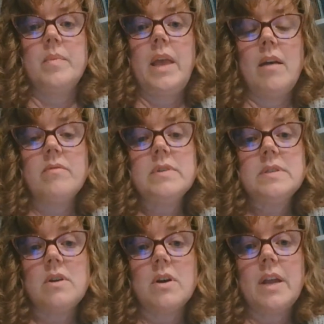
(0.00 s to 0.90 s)
Canvas,
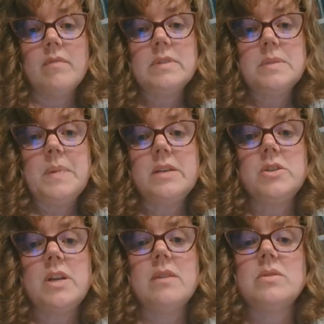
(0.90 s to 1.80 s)
our Canvas
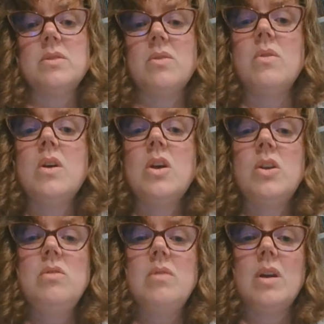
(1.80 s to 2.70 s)
page now, so
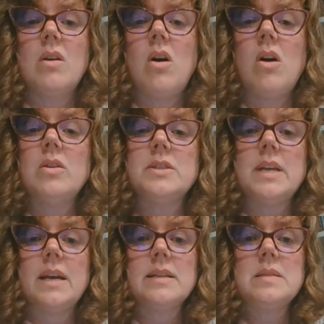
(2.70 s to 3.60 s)
you can call or
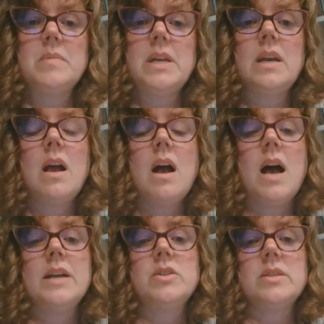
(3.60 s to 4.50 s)
text me.
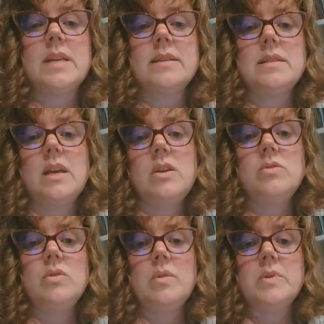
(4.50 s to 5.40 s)
I just ask that you
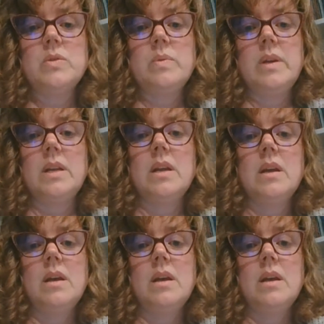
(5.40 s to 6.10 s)
do it between